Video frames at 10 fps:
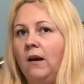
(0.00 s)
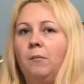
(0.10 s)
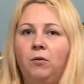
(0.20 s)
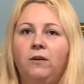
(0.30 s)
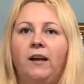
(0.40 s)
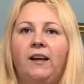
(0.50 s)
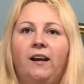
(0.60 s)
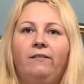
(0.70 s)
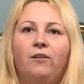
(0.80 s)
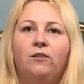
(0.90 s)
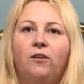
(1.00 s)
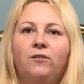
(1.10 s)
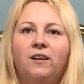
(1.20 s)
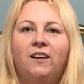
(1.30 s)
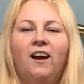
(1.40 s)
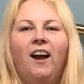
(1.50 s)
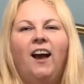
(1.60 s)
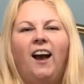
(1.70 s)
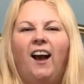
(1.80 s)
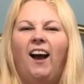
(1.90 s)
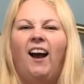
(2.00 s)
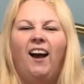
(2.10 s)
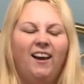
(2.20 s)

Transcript: I'll plug it in here first, don't I?